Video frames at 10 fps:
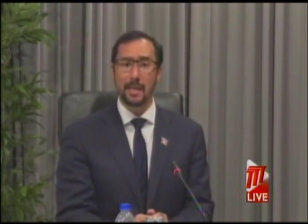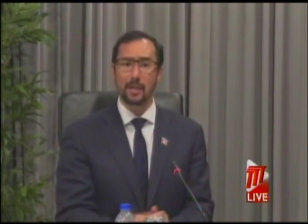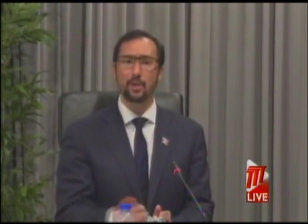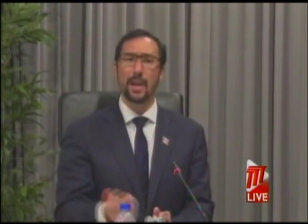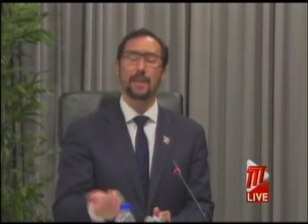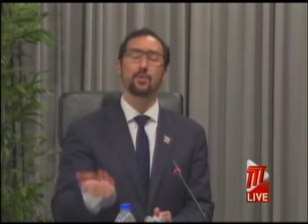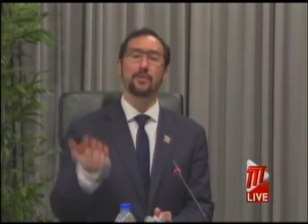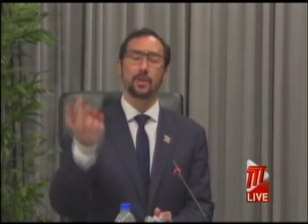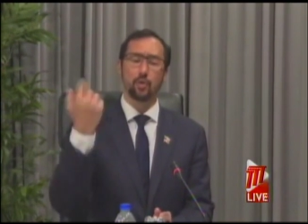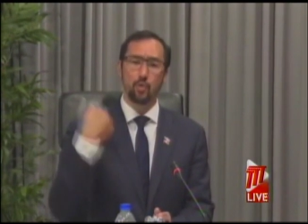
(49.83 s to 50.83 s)
So that's over
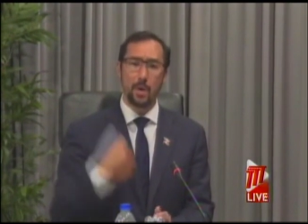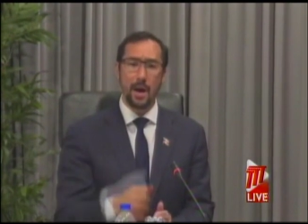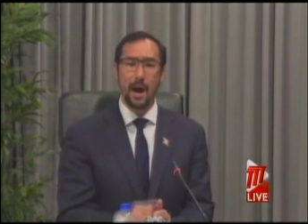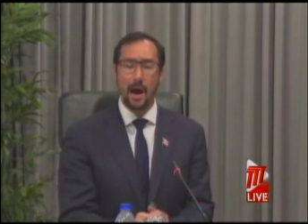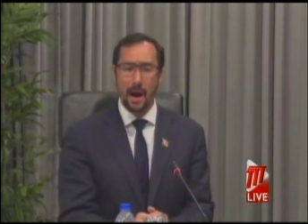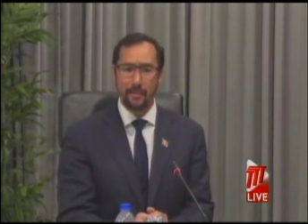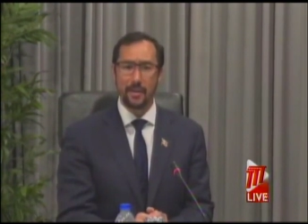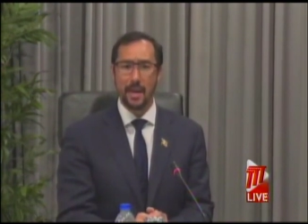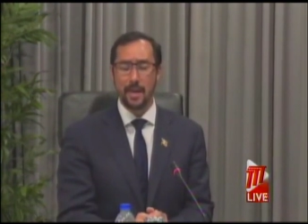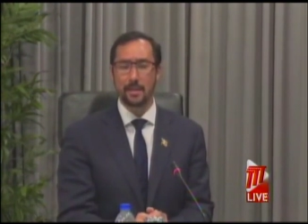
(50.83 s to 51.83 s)
two and a half years